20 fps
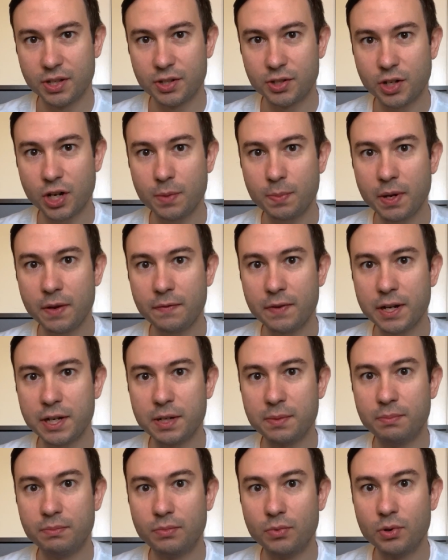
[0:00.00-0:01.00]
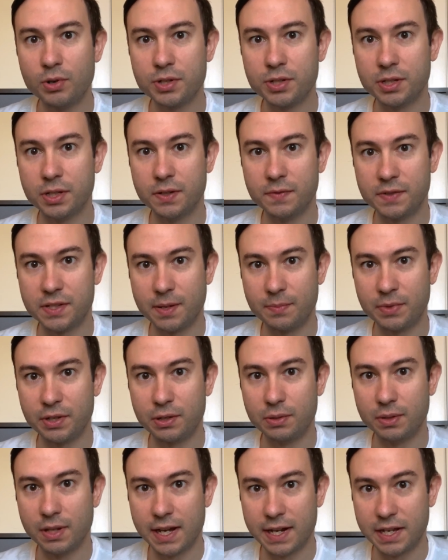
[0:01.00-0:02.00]
start by finding a morsel of something
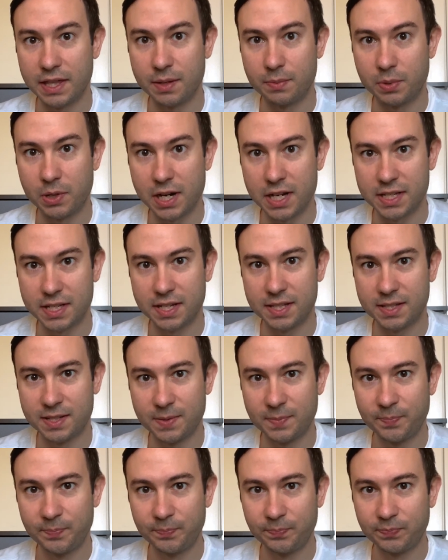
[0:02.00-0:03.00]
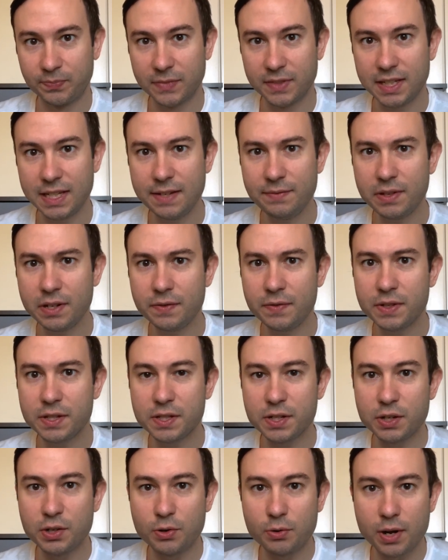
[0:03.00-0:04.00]
you like in the process. Even if it is
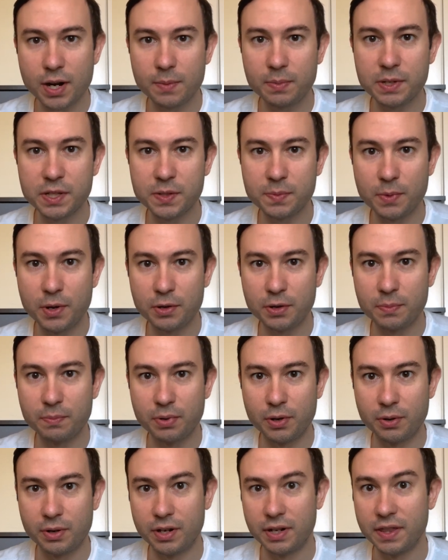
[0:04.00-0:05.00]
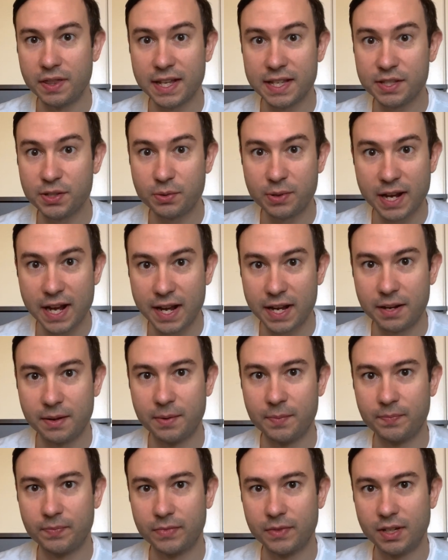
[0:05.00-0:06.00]
an incredibly small component, that's okay.
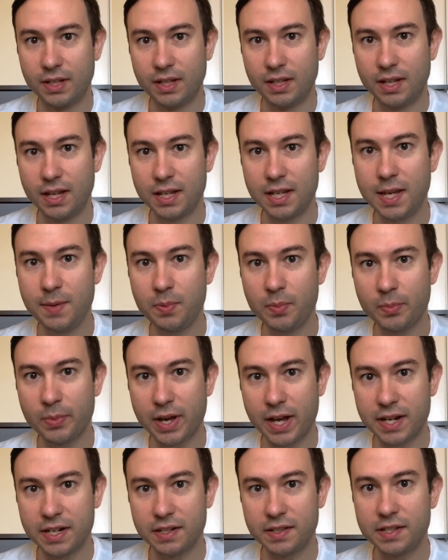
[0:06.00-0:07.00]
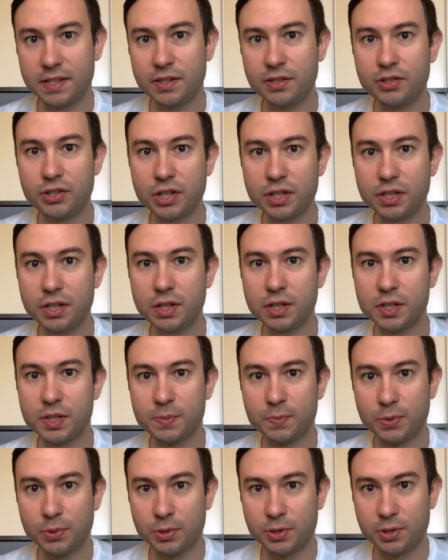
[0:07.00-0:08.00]
And keep in mind, this is just an
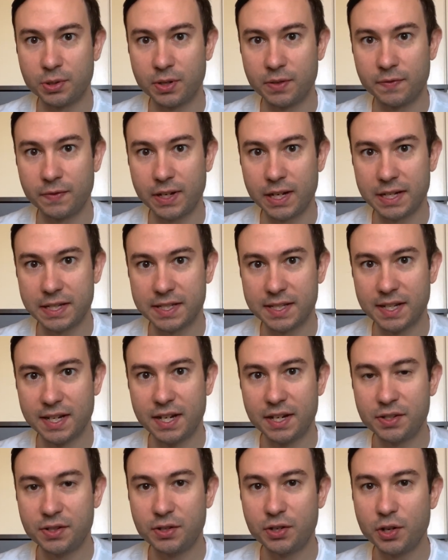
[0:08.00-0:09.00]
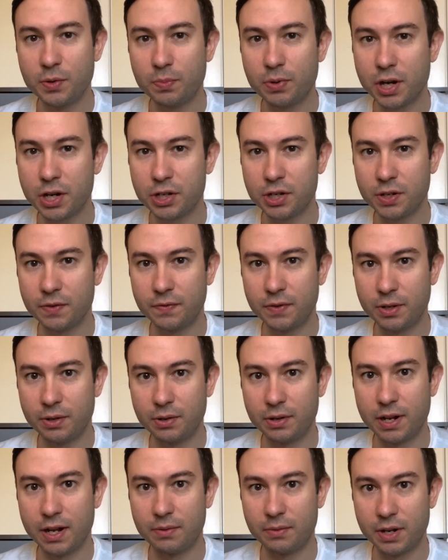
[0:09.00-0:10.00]
exploratory phase, so no pressure to figure
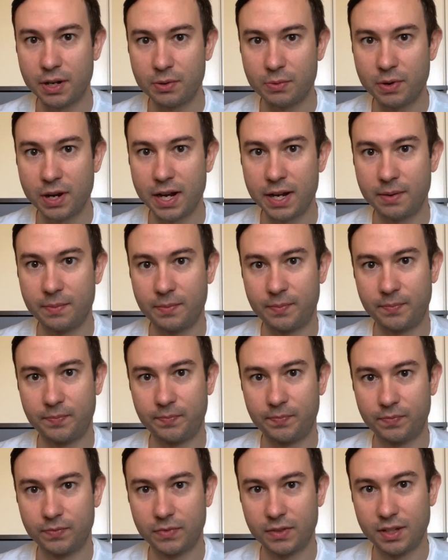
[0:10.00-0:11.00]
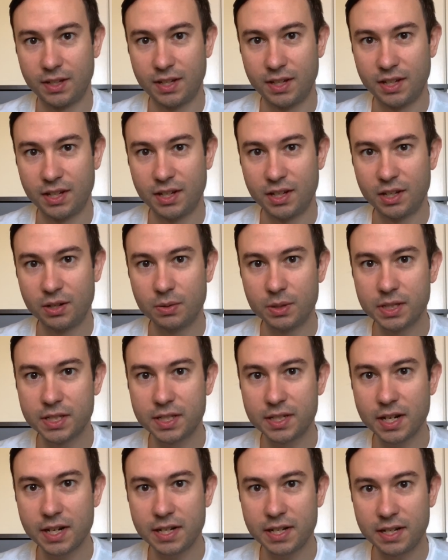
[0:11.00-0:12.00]
it out right away. When
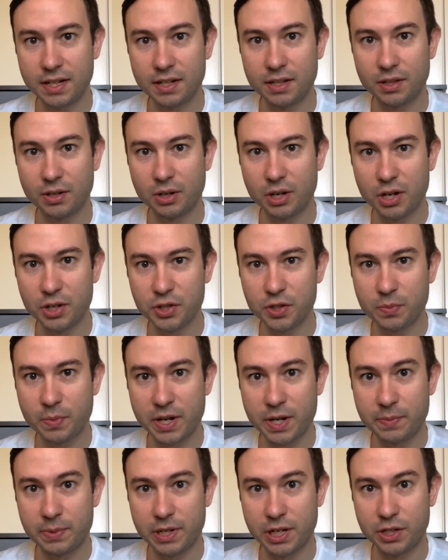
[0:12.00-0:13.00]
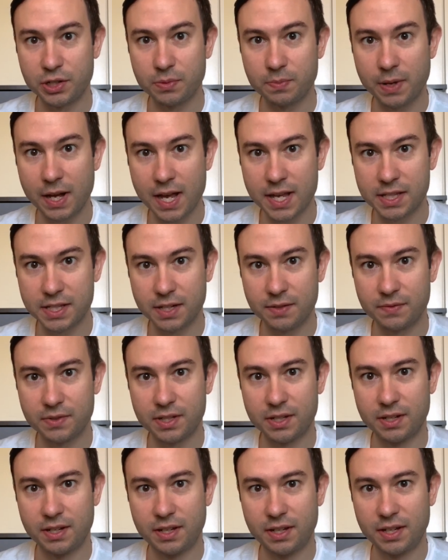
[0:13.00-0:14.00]
studying, there are also many potential
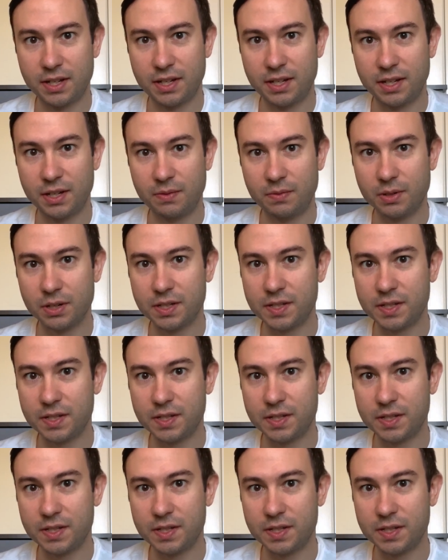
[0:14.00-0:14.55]
positives. For